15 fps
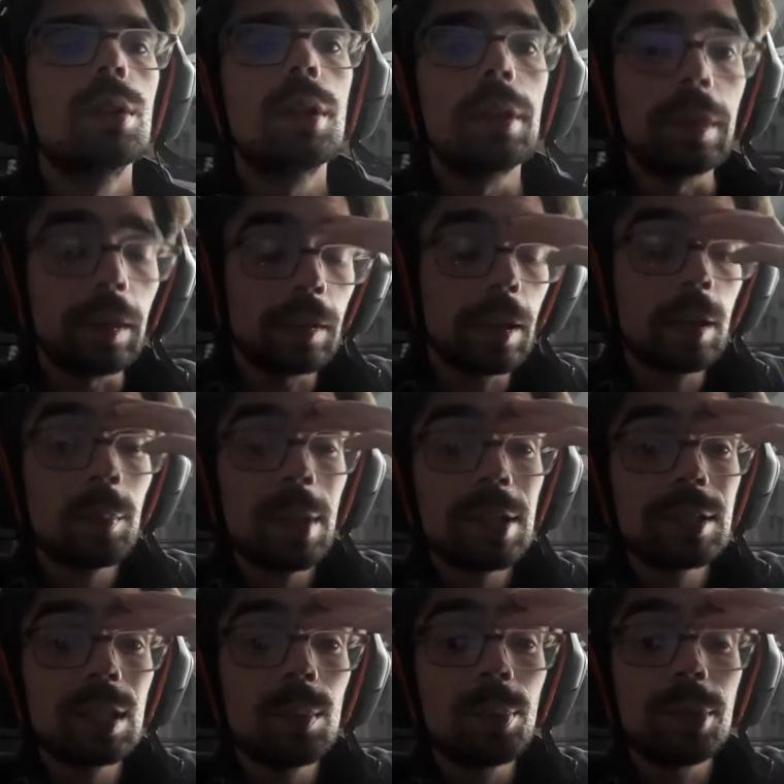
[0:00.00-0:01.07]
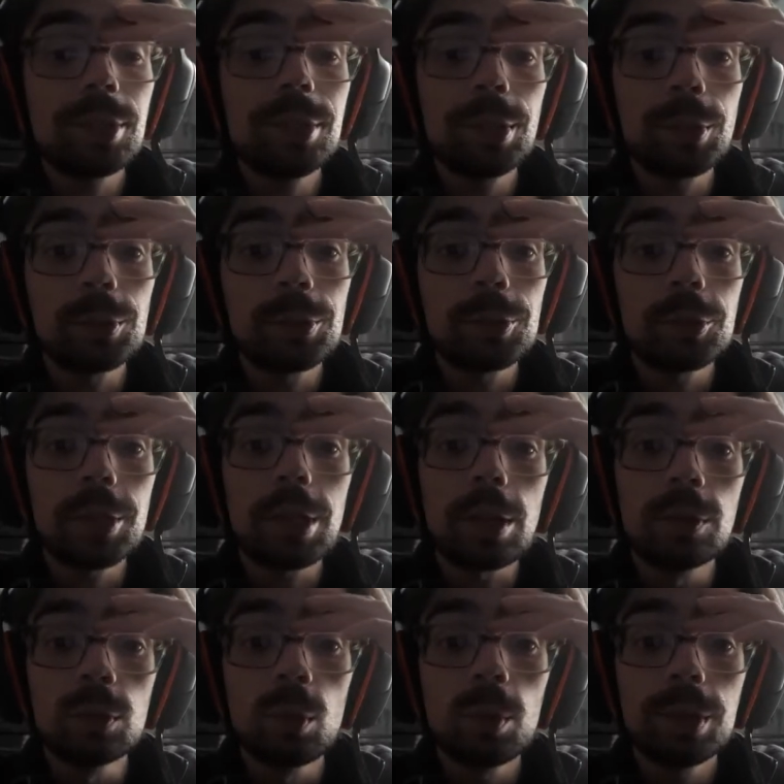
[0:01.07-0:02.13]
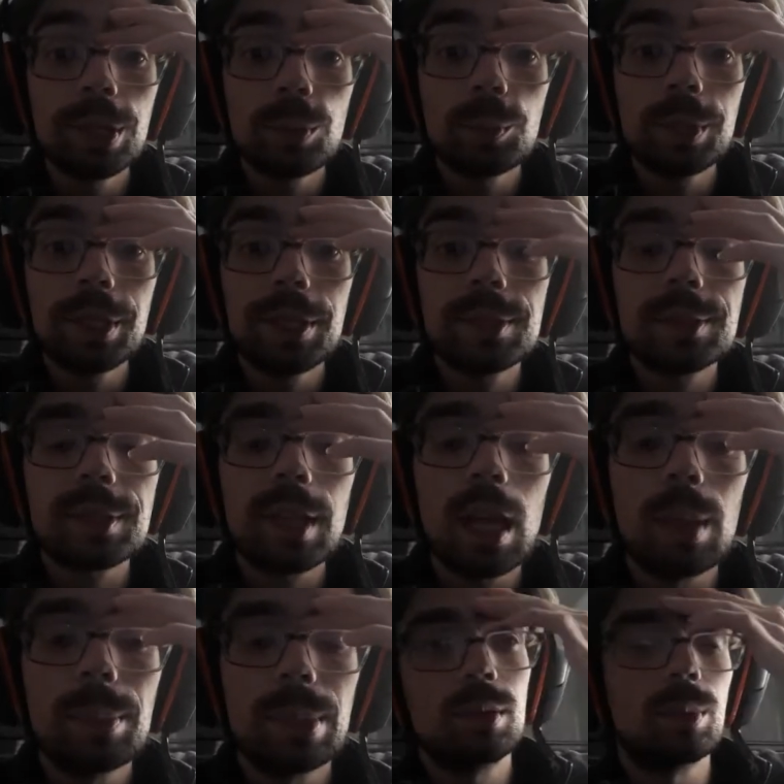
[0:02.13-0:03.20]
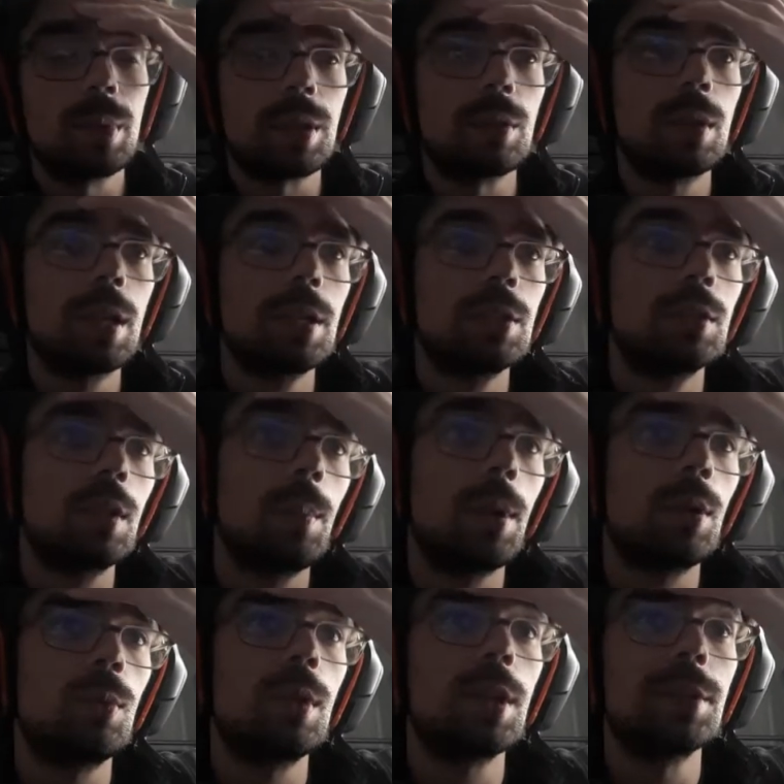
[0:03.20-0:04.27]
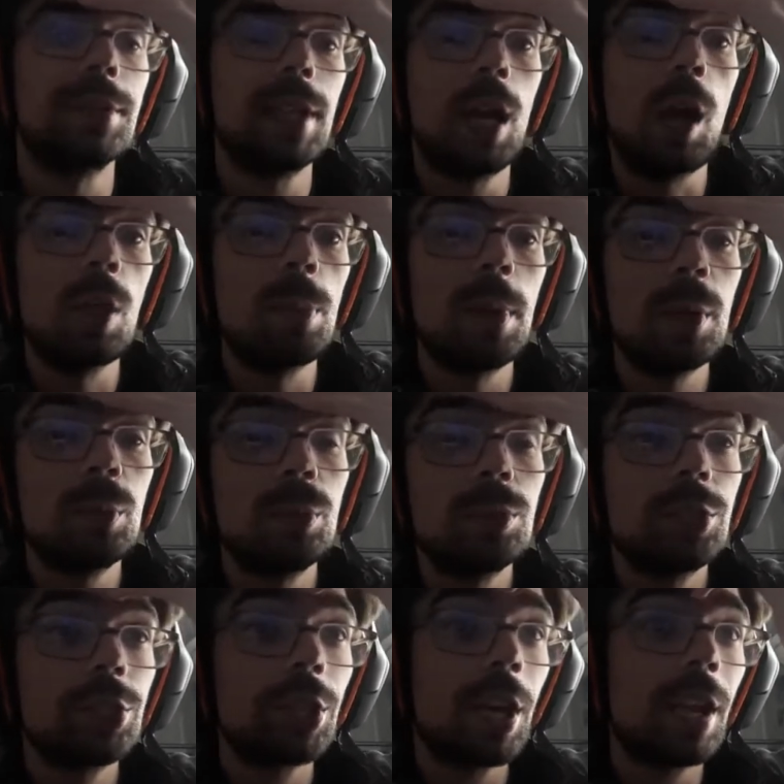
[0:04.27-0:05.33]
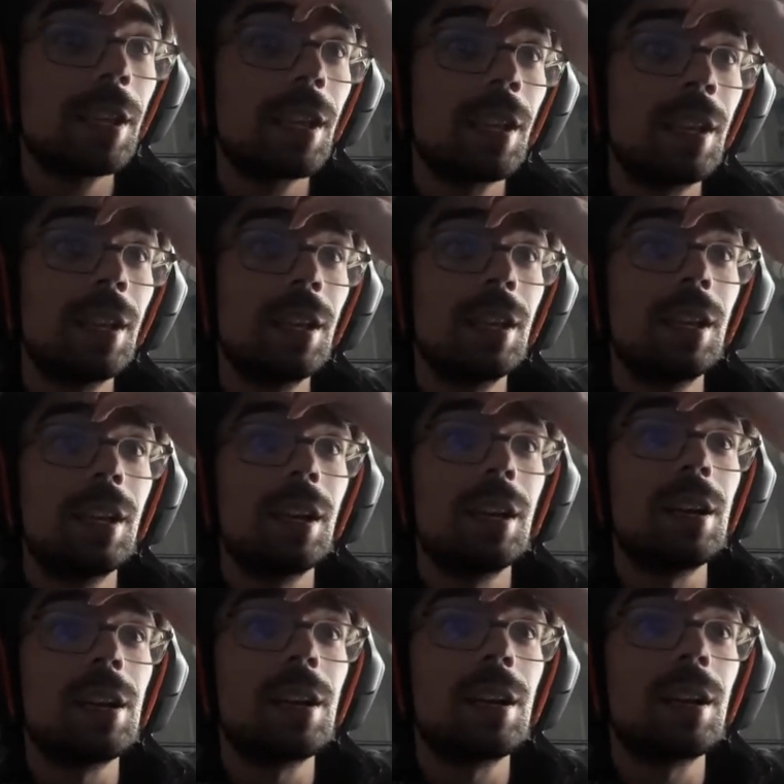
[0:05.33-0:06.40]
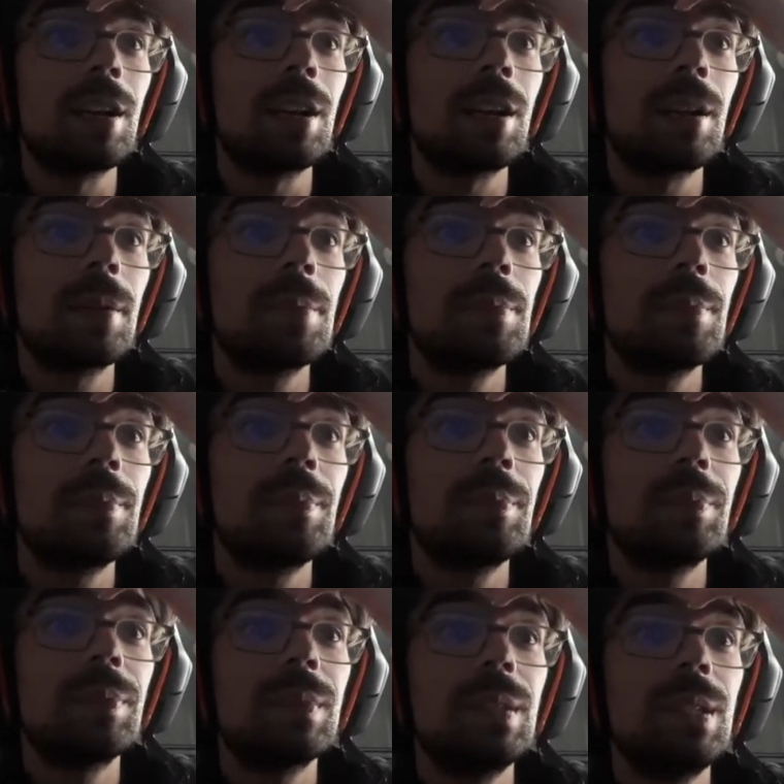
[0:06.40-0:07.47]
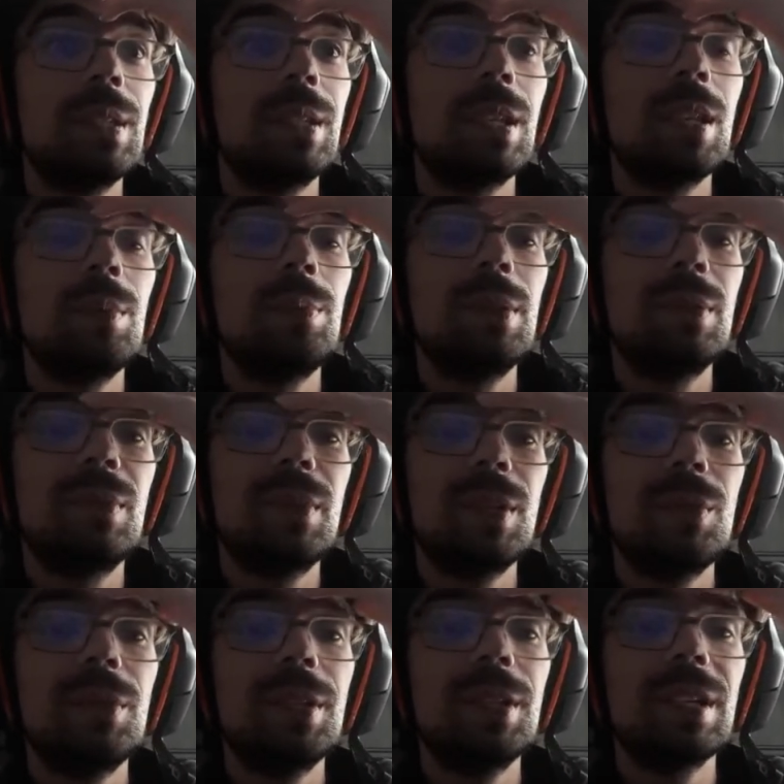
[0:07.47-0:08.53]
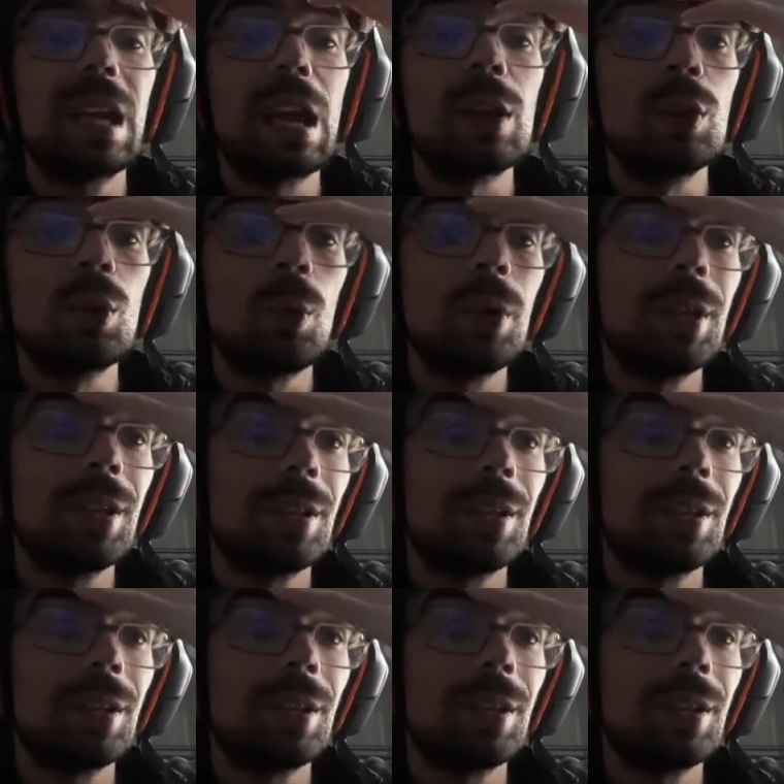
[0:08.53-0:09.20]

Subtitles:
that makes him particularly annoying when he's camping. When you got someone who got downed by Wu Chang, it can be very annoying